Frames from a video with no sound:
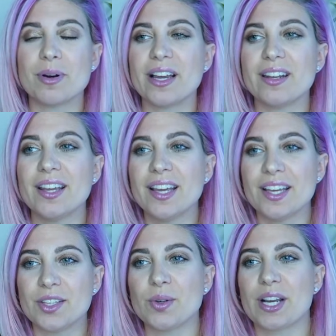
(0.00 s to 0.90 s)
but
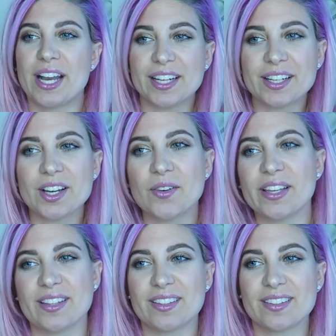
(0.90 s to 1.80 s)
you were kind of
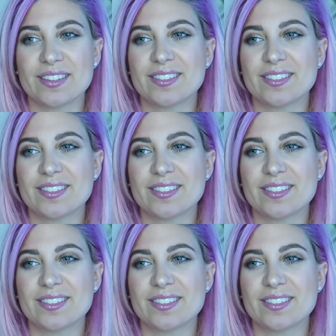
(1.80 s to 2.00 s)
going